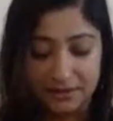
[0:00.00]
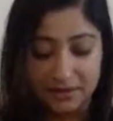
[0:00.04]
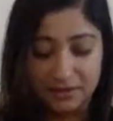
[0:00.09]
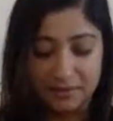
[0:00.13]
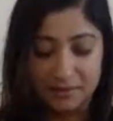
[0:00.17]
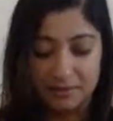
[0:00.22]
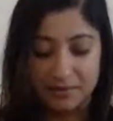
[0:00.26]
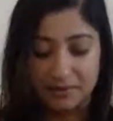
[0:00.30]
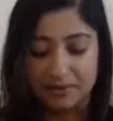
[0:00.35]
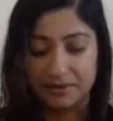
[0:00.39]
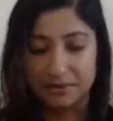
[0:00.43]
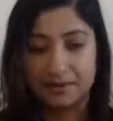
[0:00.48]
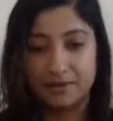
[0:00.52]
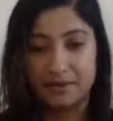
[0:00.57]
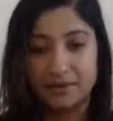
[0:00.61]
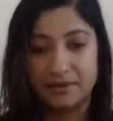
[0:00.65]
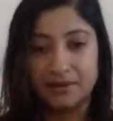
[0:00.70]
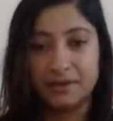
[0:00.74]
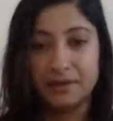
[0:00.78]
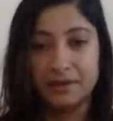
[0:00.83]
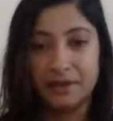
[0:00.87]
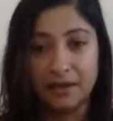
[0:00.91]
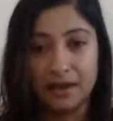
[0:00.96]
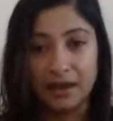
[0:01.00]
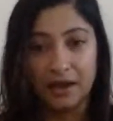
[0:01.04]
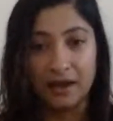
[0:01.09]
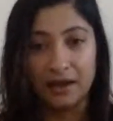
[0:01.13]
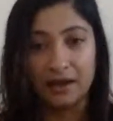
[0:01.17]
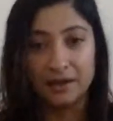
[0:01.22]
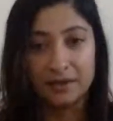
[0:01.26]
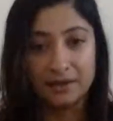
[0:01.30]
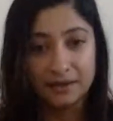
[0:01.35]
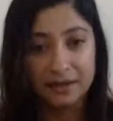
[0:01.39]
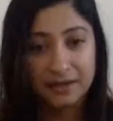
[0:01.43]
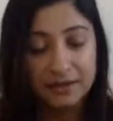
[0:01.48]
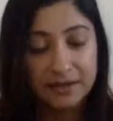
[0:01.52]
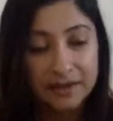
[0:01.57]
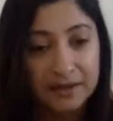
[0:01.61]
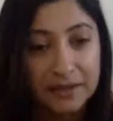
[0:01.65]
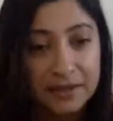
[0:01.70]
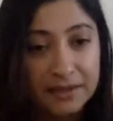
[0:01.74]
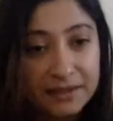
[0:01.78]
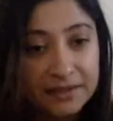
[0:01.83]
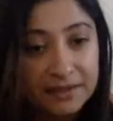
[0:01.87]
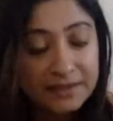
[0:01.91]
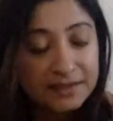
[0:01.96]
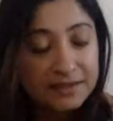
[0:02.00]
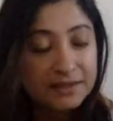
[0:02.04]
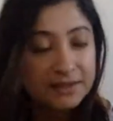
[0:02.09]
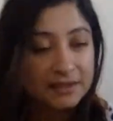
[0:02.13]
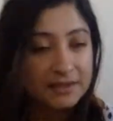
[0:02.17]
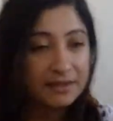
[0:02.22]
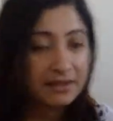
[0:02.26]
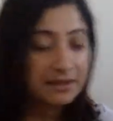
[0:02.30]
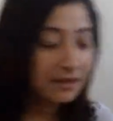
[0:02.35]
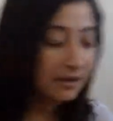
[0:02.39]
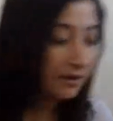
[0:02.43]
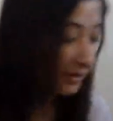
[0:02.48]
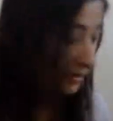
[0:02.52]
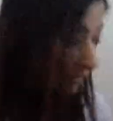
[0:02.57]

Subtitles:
but sitting on a